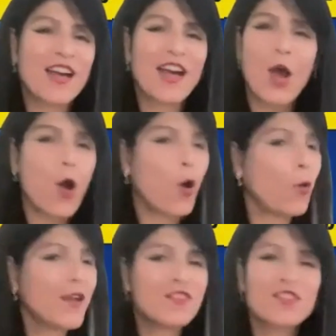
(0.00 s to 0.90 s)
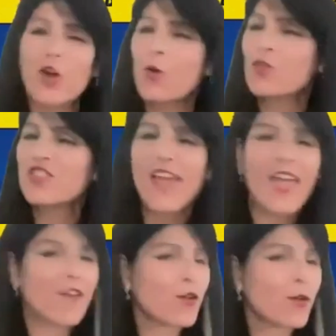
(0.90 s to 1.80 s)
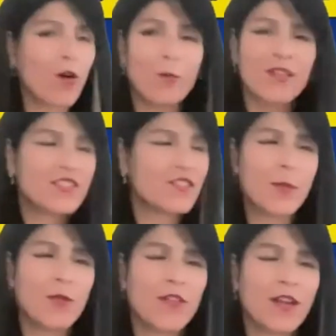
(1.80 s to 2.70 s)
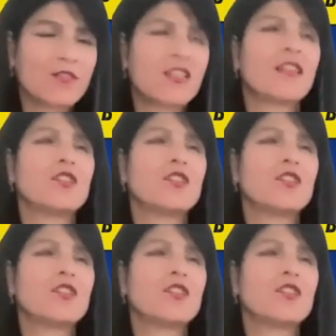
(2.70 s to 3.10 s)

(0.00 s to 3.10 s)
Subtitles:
I always coach all business people and I say,